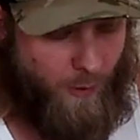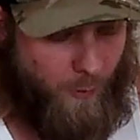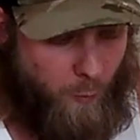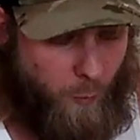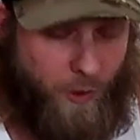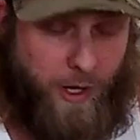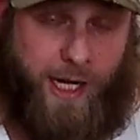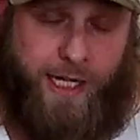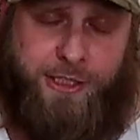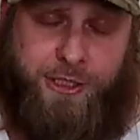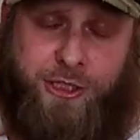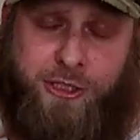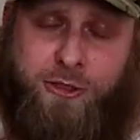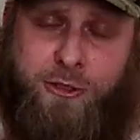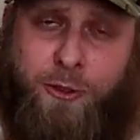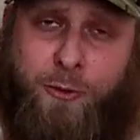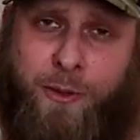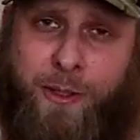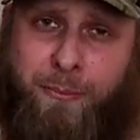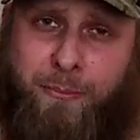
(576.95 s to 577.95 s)
what I could
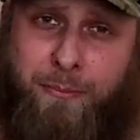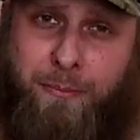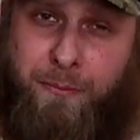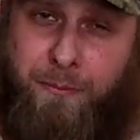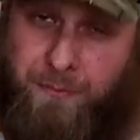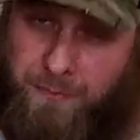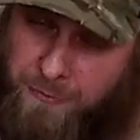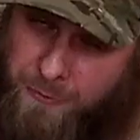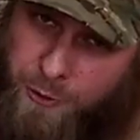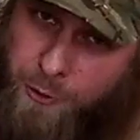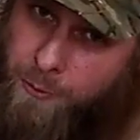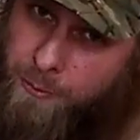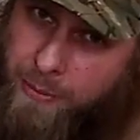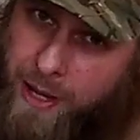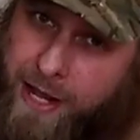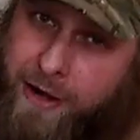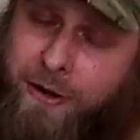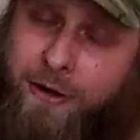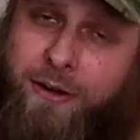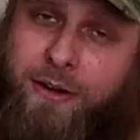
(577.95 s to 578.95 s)
just do and do
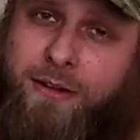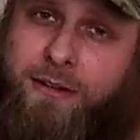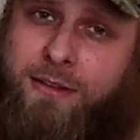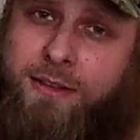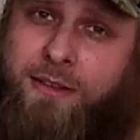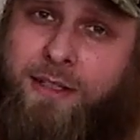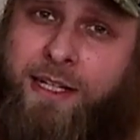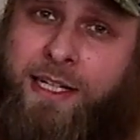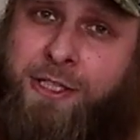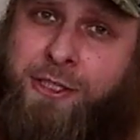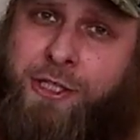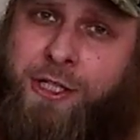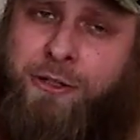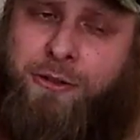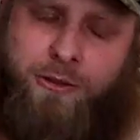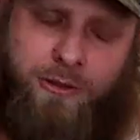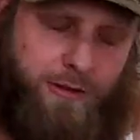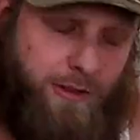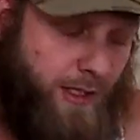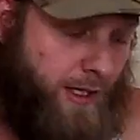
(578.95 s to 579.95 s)
better in
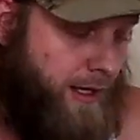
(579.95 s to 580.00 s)
general.